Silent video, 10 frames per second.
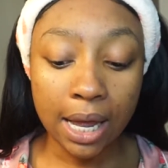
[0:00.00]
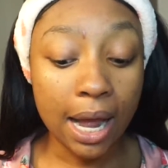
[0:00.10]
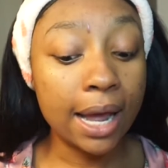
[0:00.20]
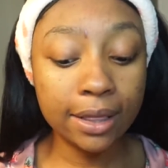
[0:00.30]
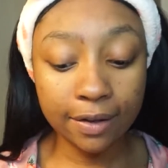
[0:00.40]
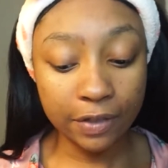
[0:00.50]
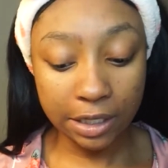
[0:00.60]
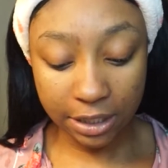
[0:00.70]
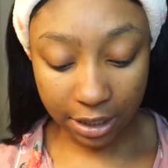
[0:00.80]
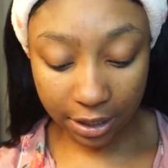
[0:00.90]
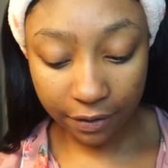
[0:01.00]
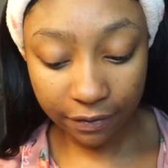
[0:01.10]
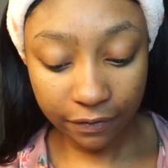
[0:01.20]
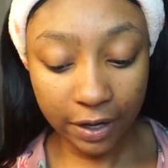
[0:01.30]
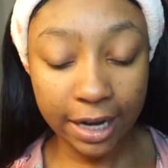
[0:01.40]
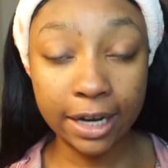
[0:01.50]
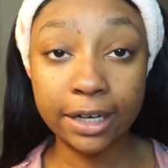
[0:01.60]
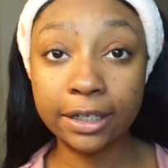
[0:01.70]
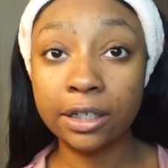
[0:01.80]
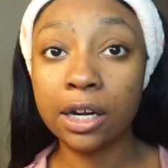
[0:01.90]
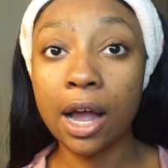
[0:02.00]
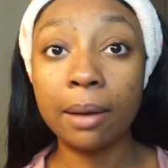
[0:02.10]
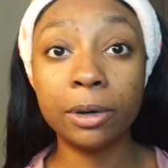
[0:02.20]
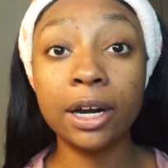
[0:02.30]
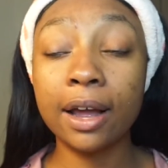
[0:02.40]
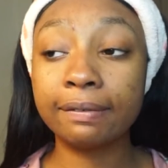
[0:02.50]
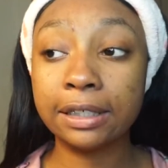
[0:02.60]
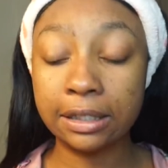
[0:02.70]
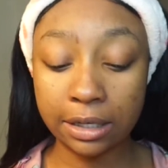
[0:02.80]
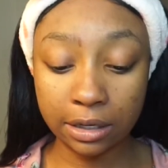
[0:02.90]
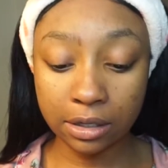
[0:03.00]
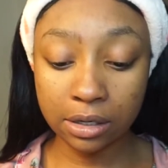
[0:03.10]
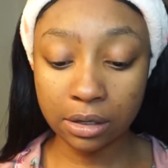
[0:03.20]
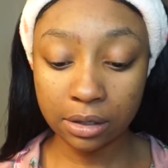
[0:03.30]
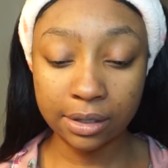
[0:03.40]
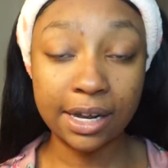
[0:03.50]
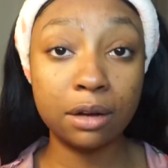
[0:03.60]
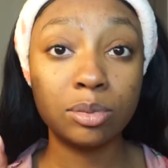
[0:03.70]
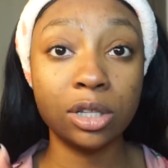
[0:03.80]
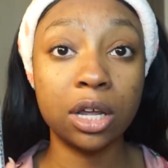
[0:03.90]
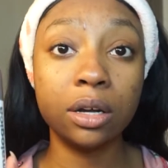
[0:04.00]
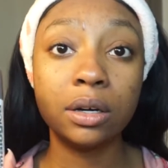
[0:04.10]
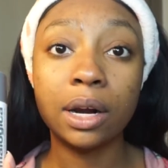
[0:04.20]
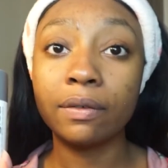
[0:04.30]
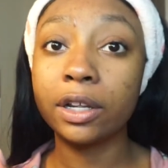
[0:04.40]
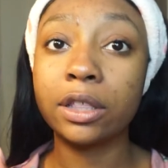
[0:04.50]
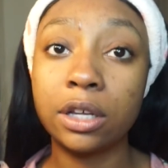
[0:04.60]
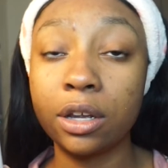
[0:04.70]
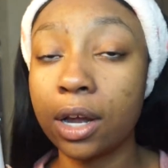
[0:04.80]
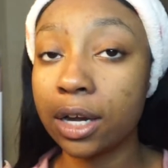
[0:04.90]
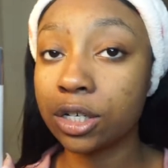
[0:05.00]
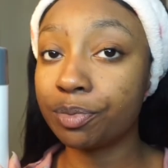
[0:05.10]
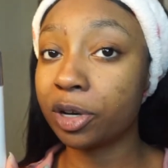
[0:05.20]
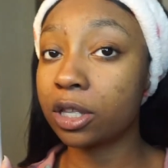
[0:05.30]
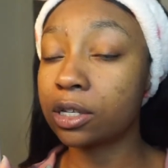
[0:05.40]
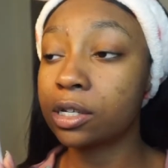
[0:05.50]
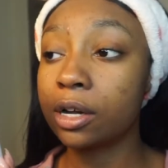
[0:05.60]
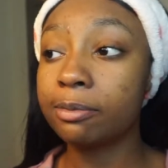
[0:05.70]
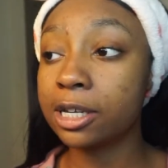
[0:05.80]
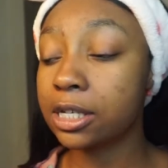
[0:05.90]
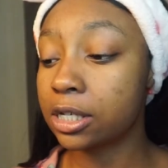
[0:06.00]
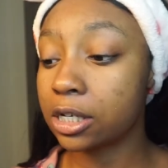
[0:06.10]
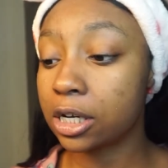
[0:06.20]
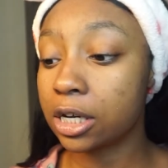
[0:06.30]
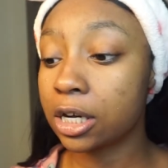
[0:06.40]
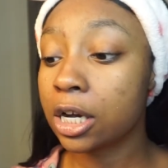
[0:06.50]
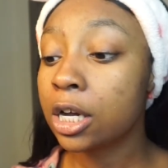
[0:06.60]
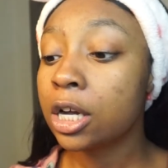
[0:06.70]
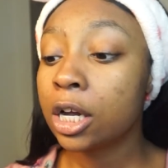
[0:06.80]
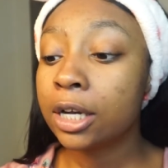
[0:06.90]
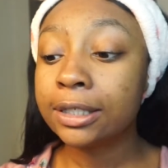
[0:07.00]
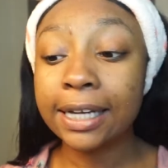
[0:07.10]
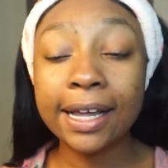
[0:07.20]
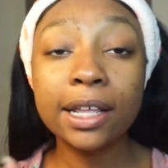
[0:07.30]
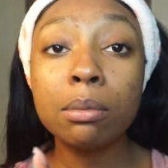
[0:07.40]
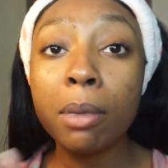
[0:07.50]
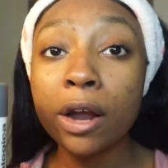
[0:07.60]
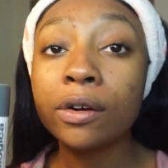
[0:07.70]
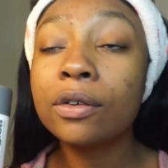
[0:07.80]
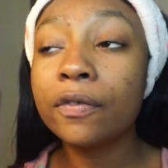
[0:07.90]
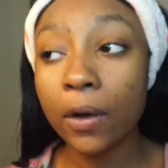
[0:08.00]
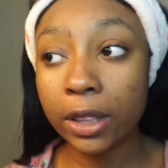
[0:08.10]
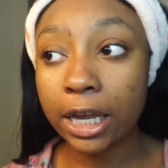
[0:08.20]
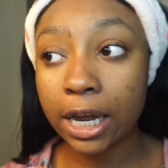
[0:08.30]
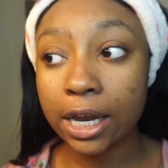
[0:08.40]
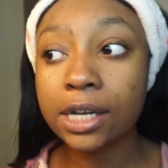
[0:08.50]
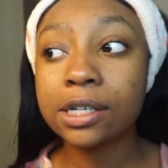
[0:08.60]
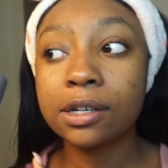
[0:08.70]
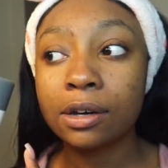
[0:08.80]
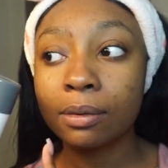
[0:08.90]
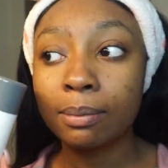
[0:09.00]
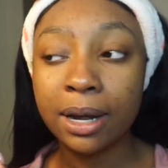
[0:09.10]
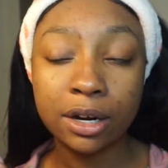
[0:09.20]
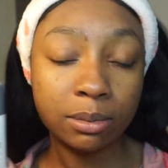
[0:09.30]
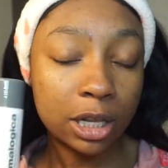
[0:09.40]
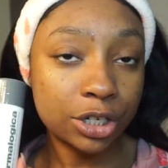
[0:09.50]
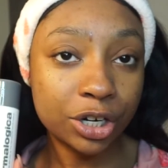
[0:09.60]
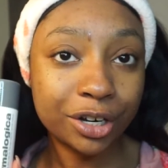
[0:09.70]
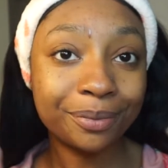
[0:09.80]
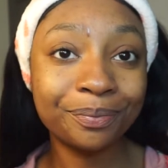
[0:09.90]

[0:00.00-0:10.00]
I love this stuff, and I'm going to have this linked down below, and I really think you guys should pick this up. This is the Daily Microfoliant by Dermalogica,